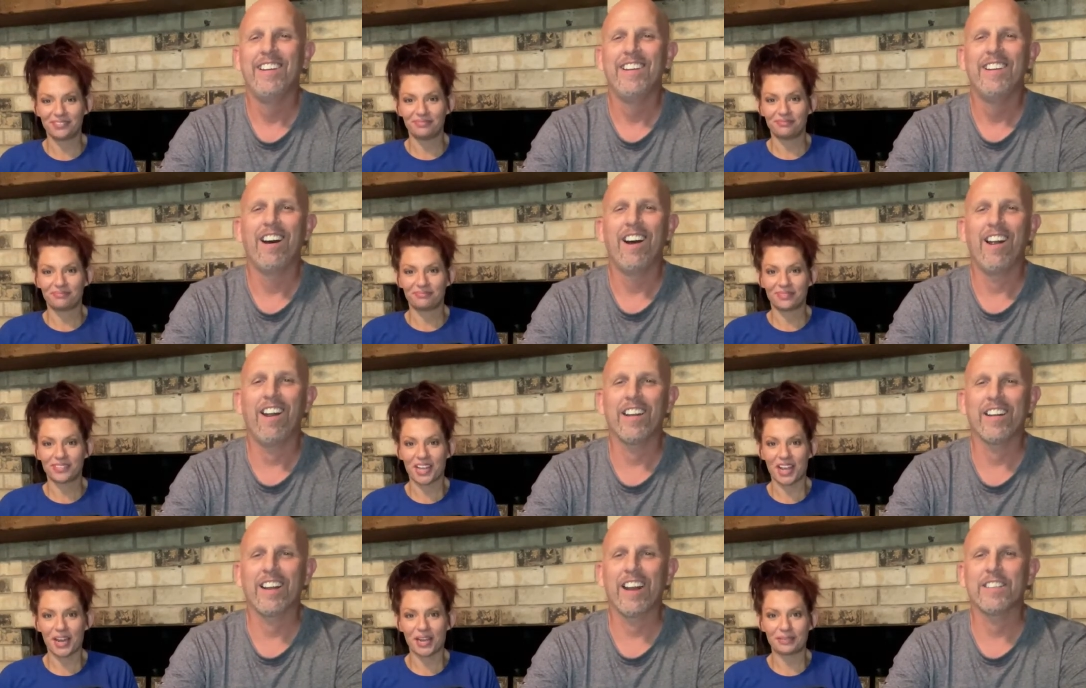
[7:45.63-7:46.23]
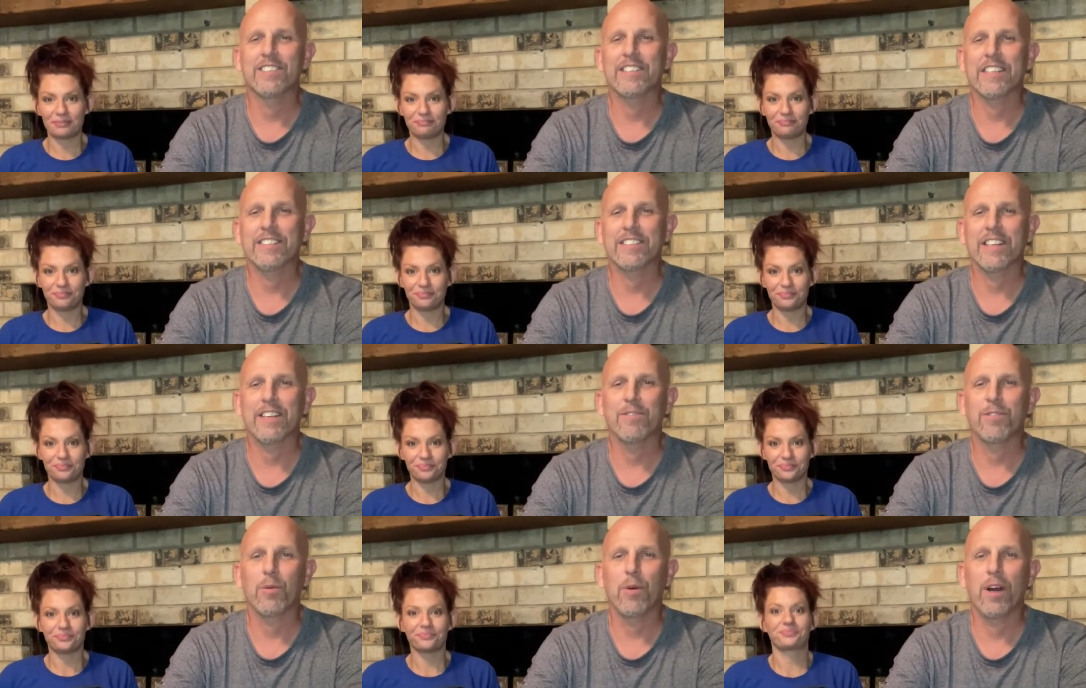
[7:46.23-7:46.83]
Speaker 1: All right, guys. Thanks
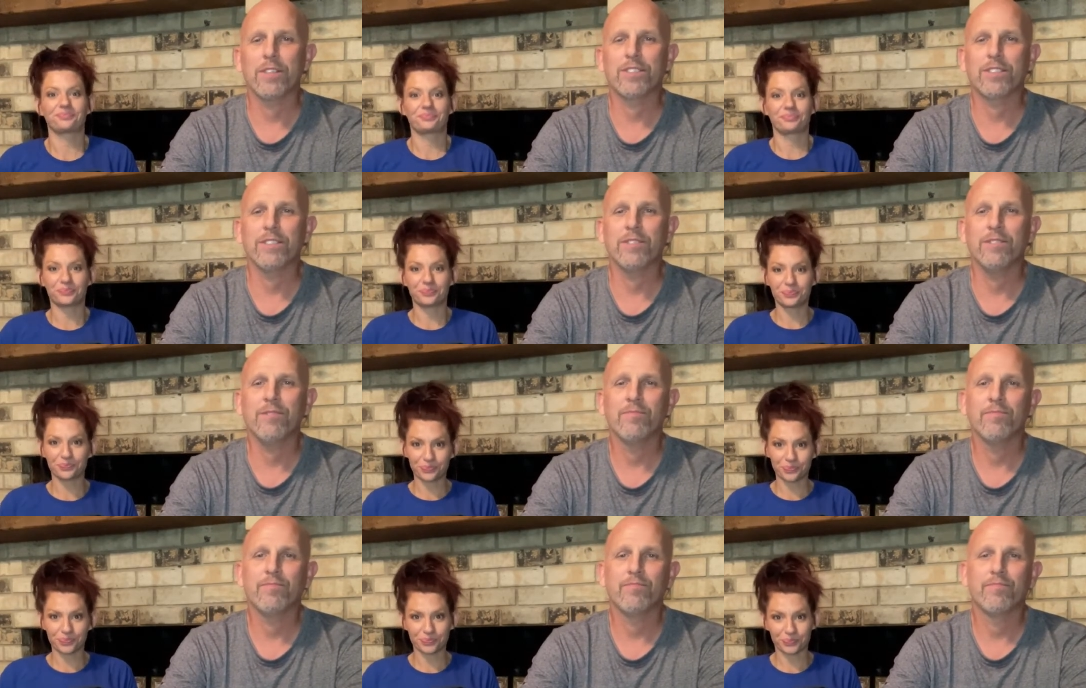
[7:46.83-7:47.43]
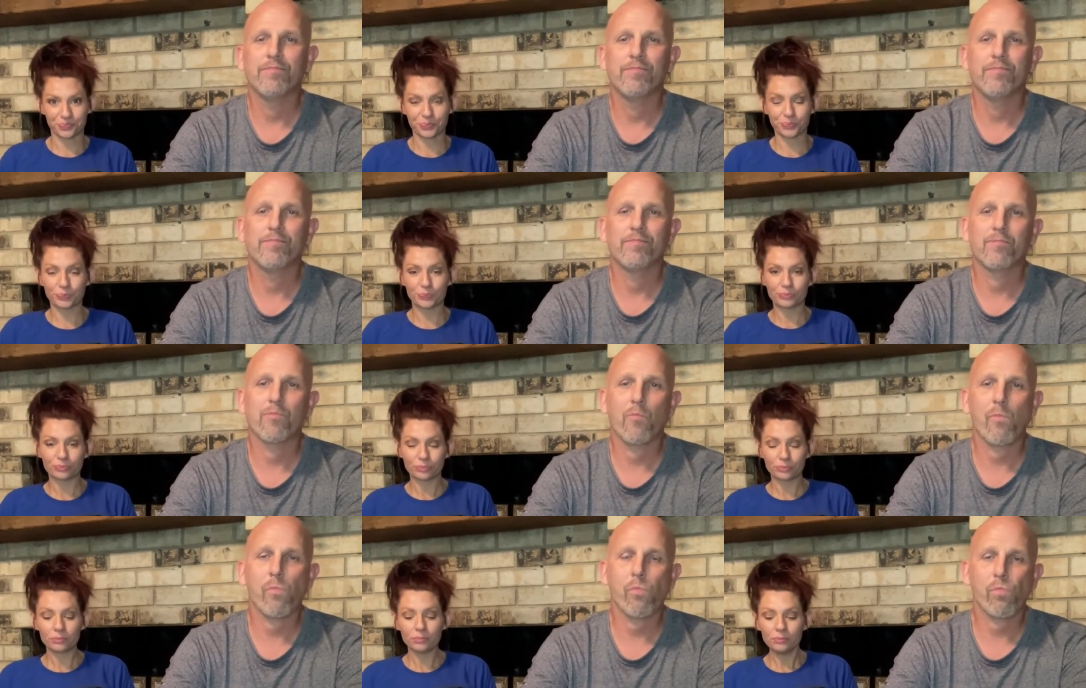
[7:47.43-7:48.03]
again for watching.
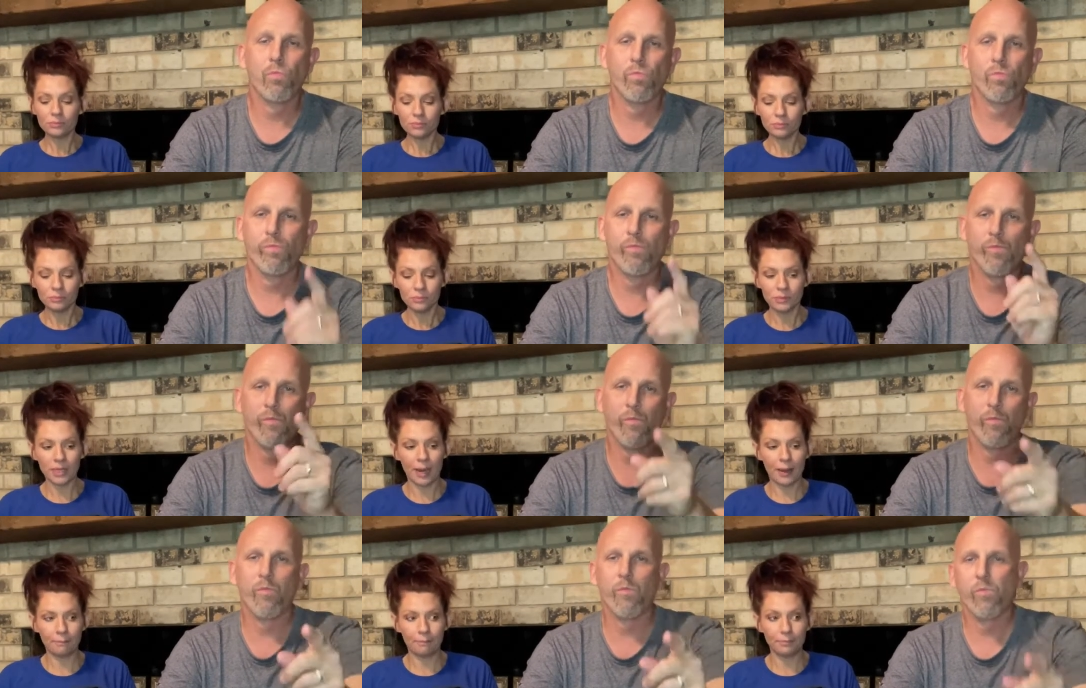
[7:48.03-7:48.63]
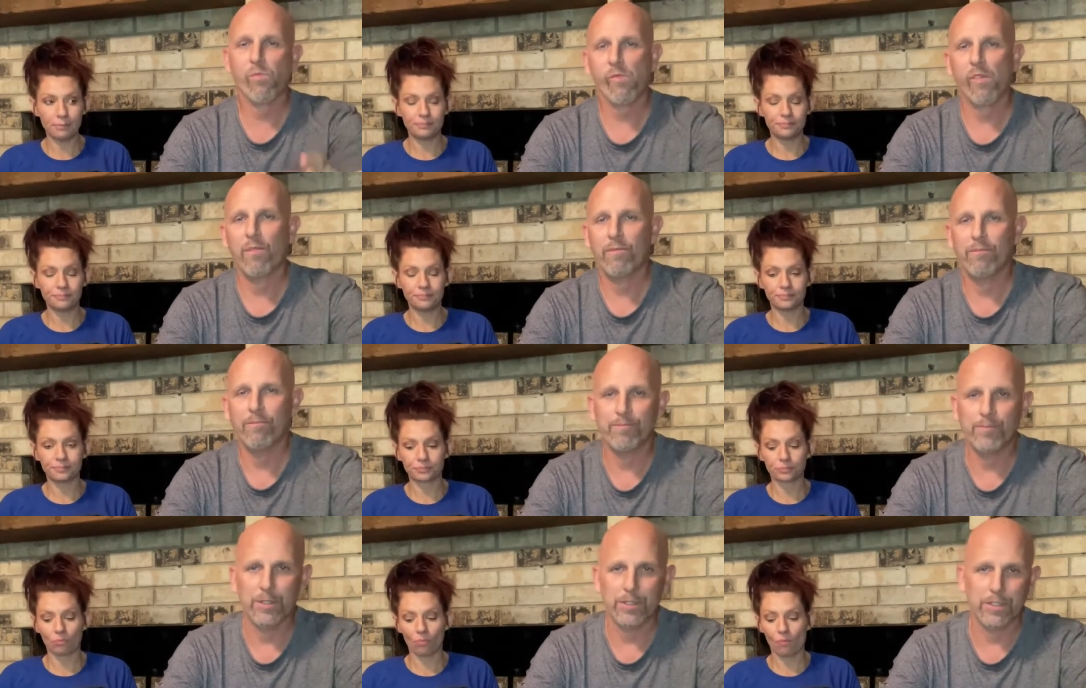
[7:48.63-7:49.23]
Yep.
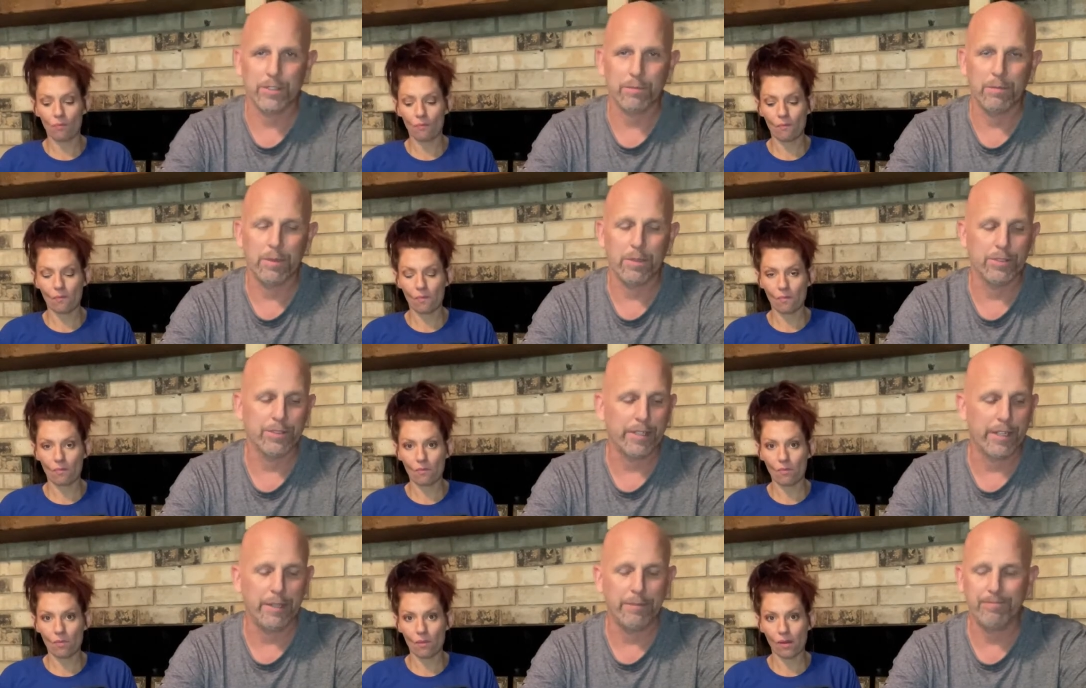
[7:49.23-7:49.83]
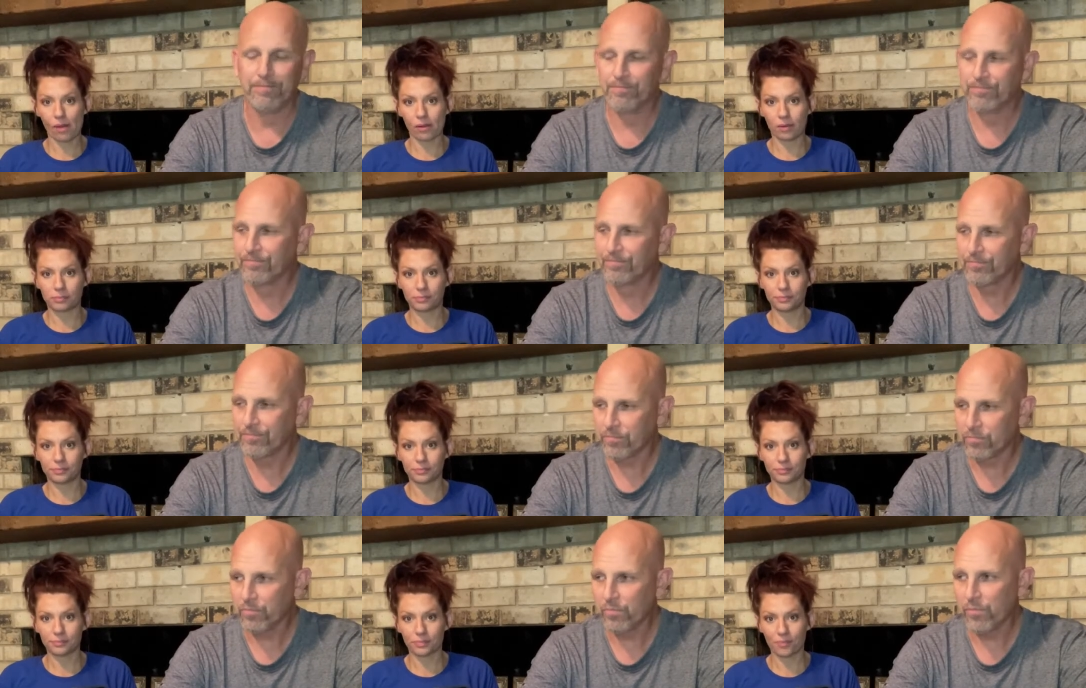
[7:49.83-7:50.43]
This is Miller time.
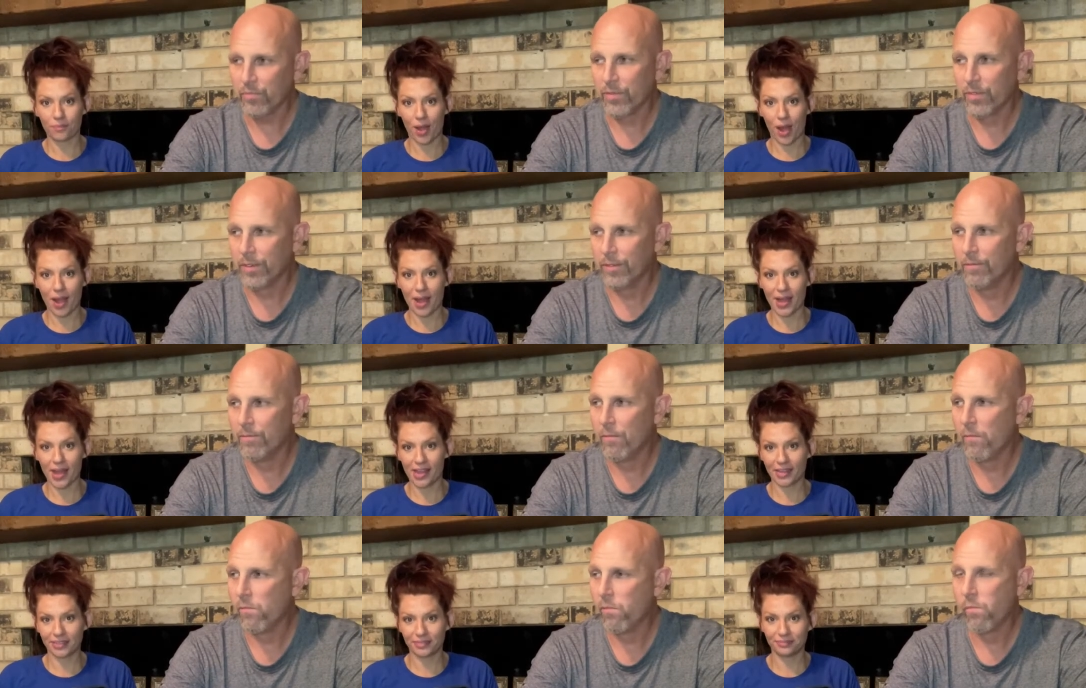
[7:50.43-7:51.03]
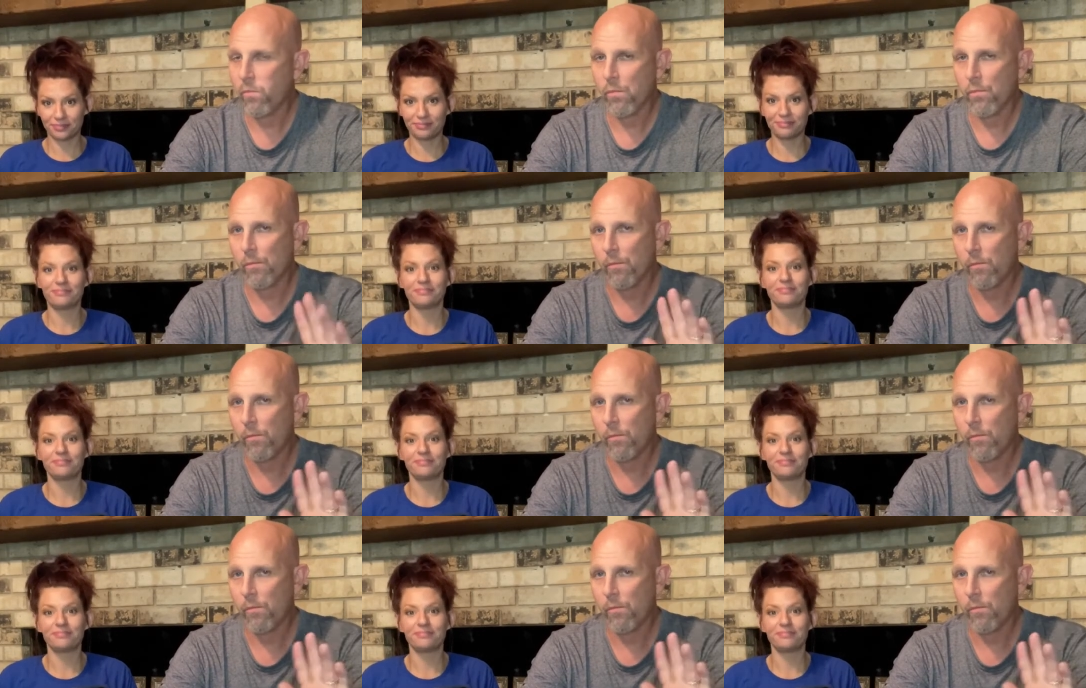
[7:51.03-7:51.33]
Bye.